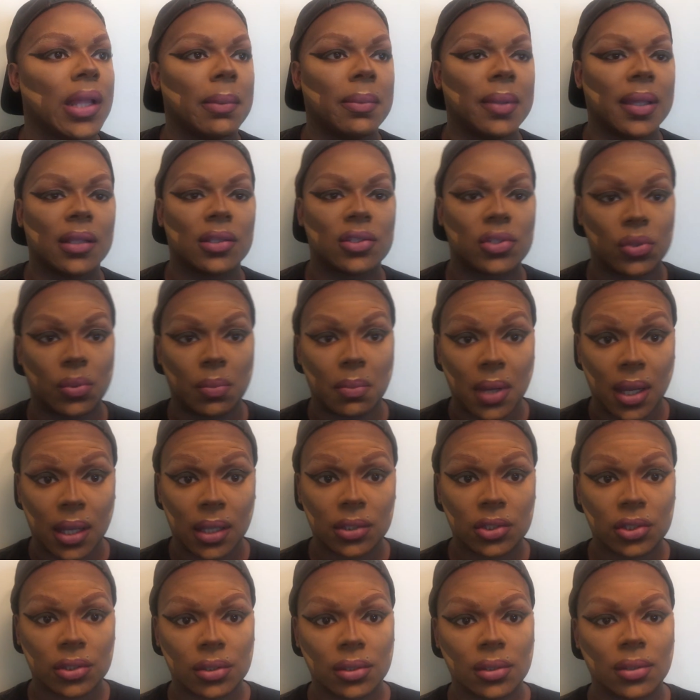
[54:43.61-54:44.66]
being too
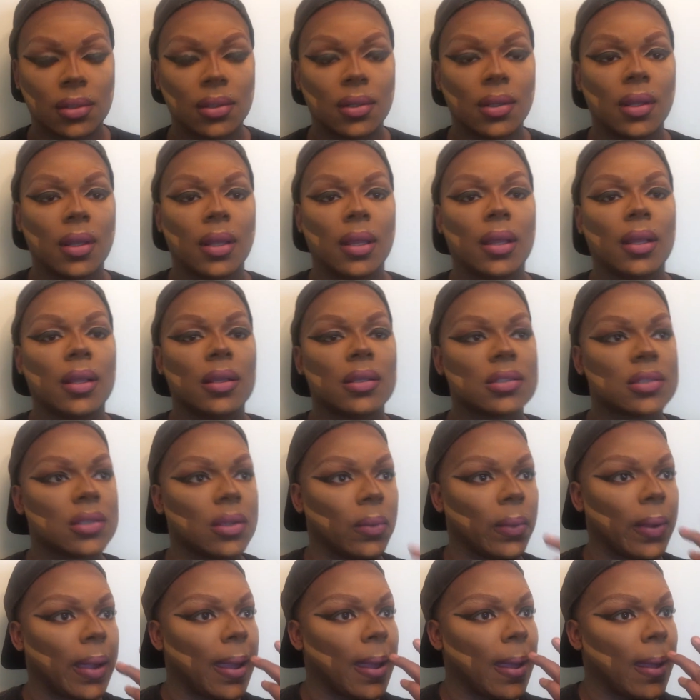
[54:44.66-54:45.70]
much.
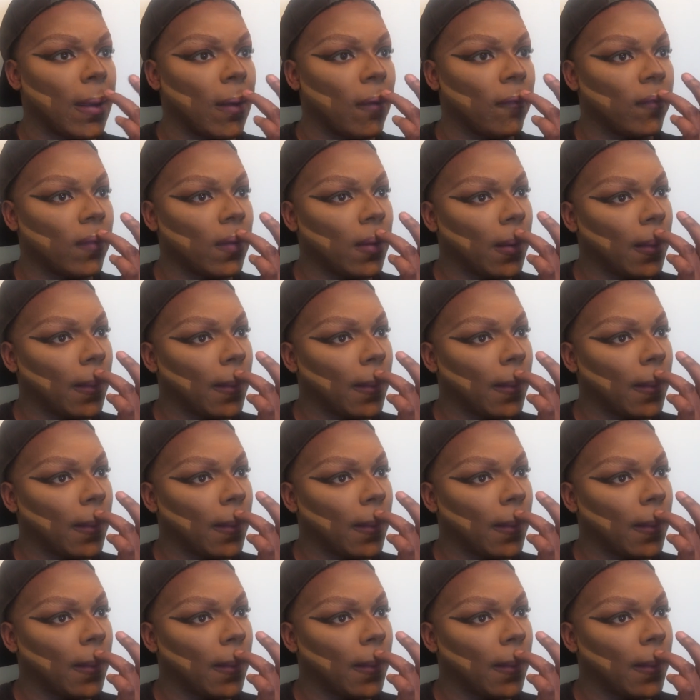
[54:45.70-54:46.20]
So we have